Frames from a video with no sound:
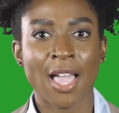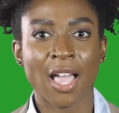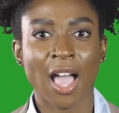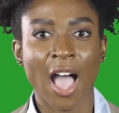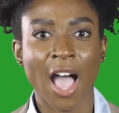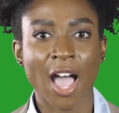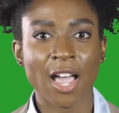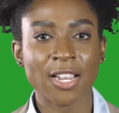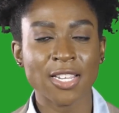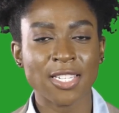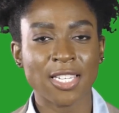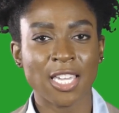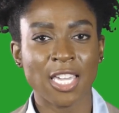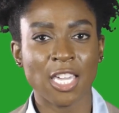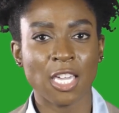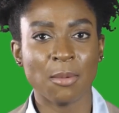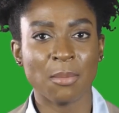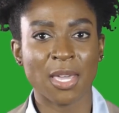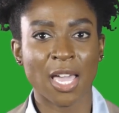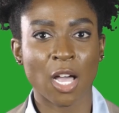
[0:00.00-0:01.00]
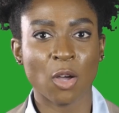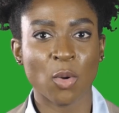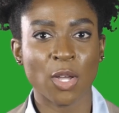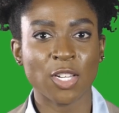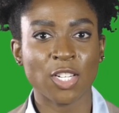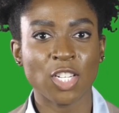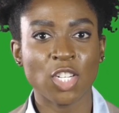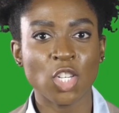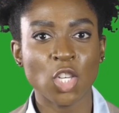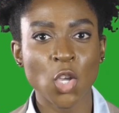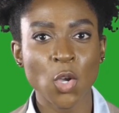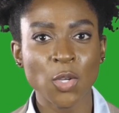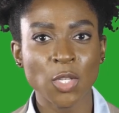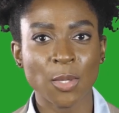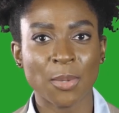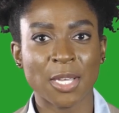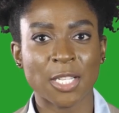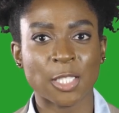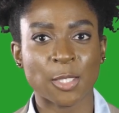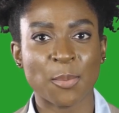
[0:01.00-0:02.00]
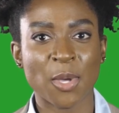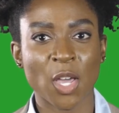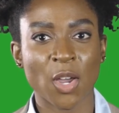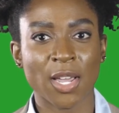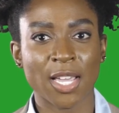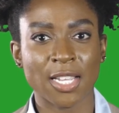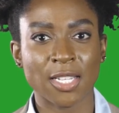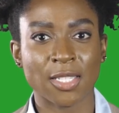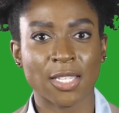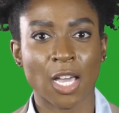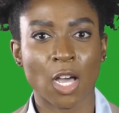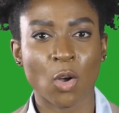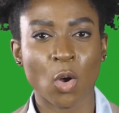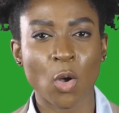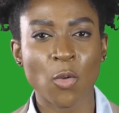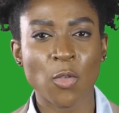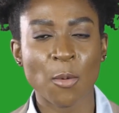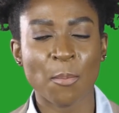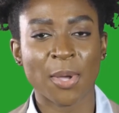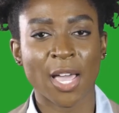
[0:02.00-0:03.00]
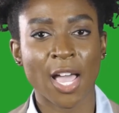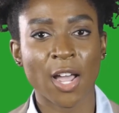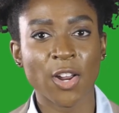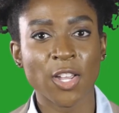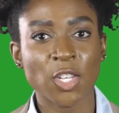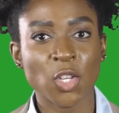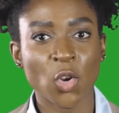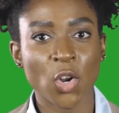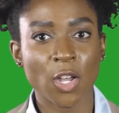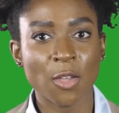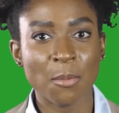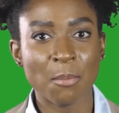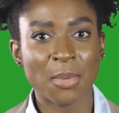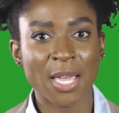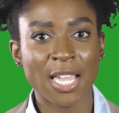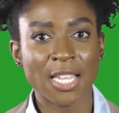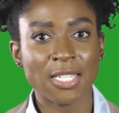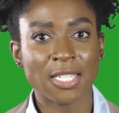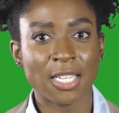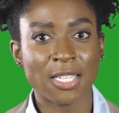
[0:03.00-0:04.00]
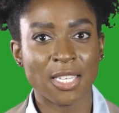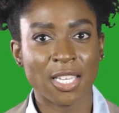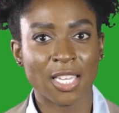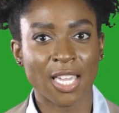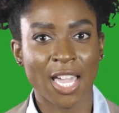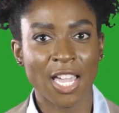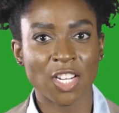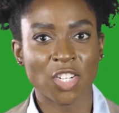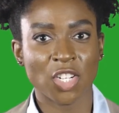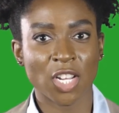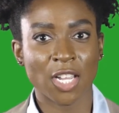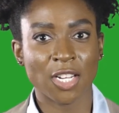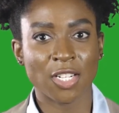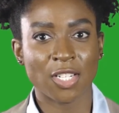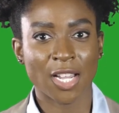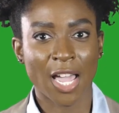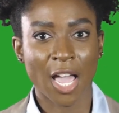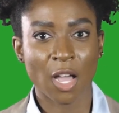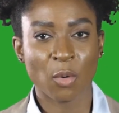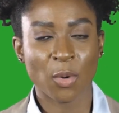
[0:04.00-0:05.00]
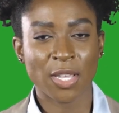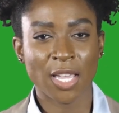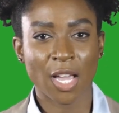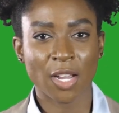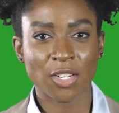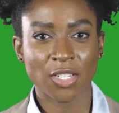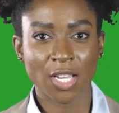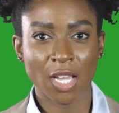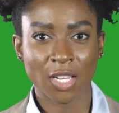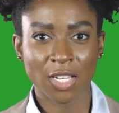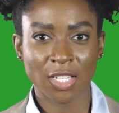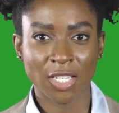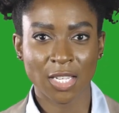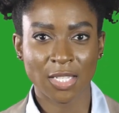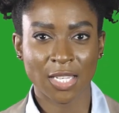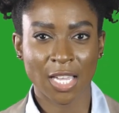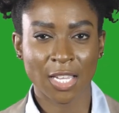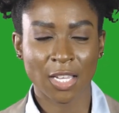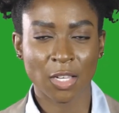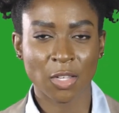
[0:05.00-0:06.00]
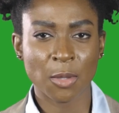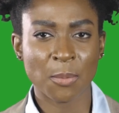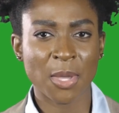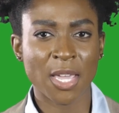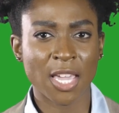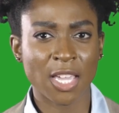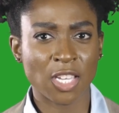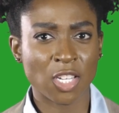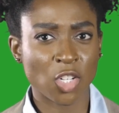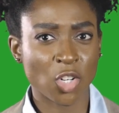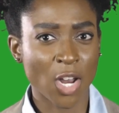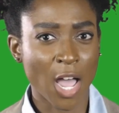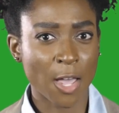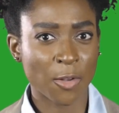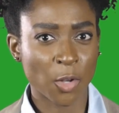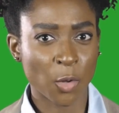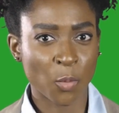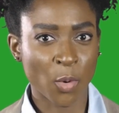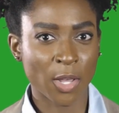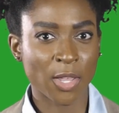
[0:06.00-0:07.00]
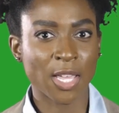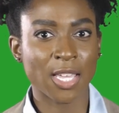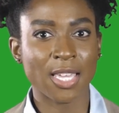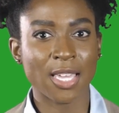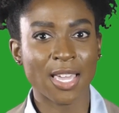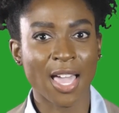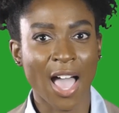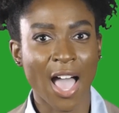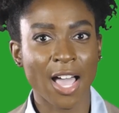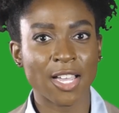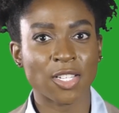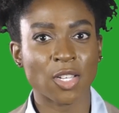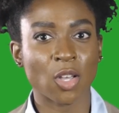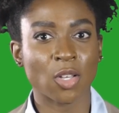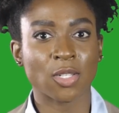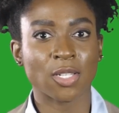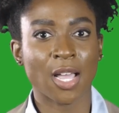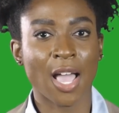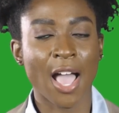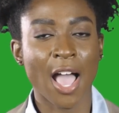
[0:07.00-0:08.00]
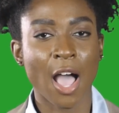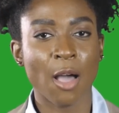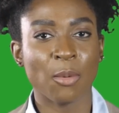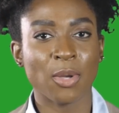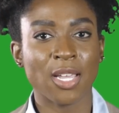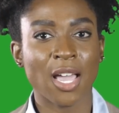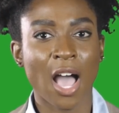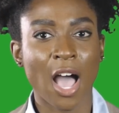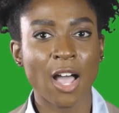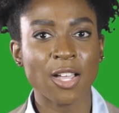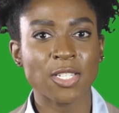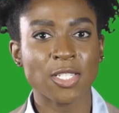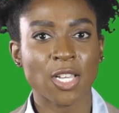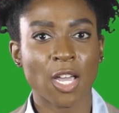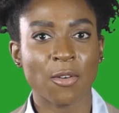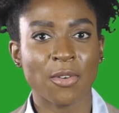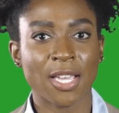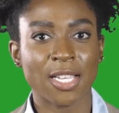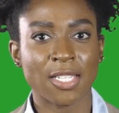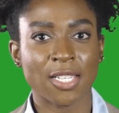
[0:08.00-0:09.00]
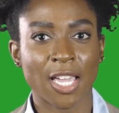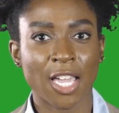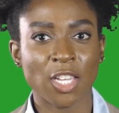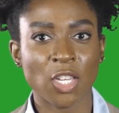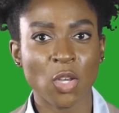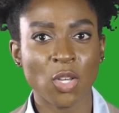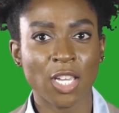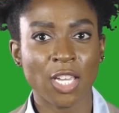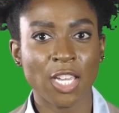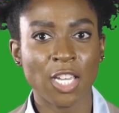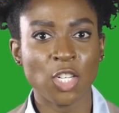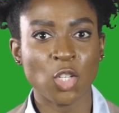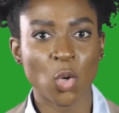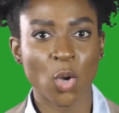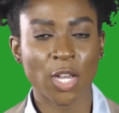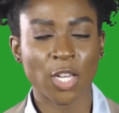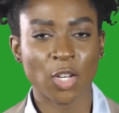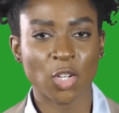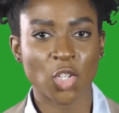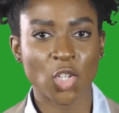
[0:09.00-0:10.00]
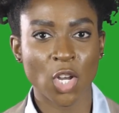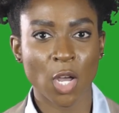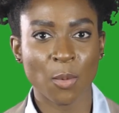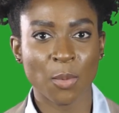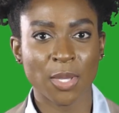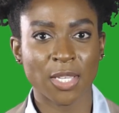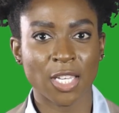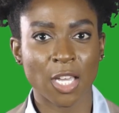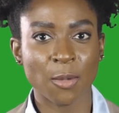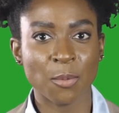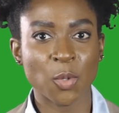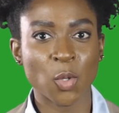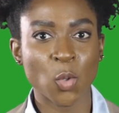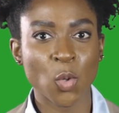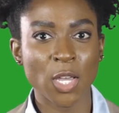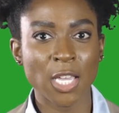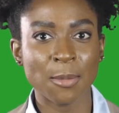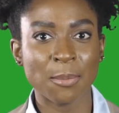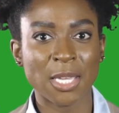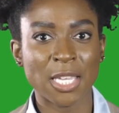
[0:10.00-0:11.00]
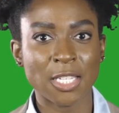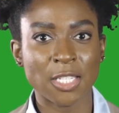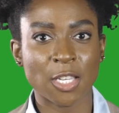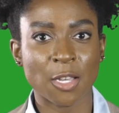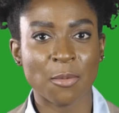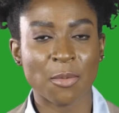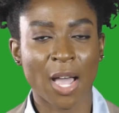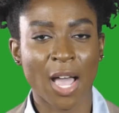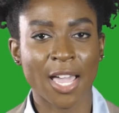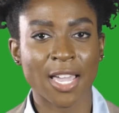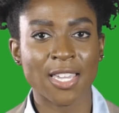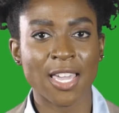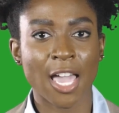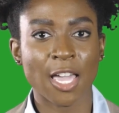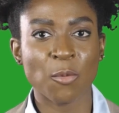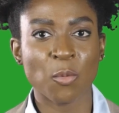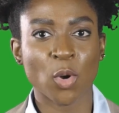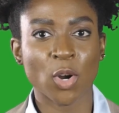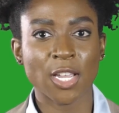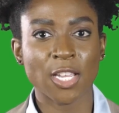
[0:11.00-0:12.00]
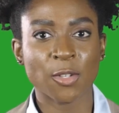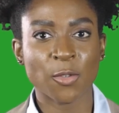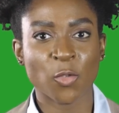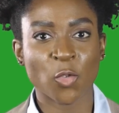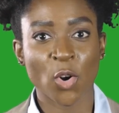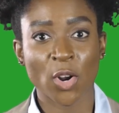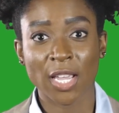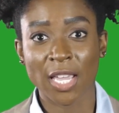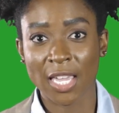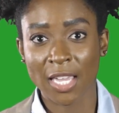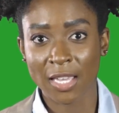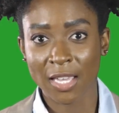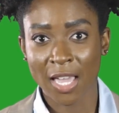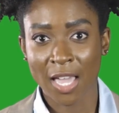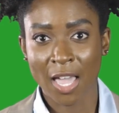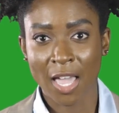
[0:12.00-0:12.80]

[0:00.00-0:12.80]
Our team, with years of experience, will prepare your amazing vacations. With our diligence in eliminating travel-related hassles, with our service, you can enjoy your trip with complete peace of mind and worry-free.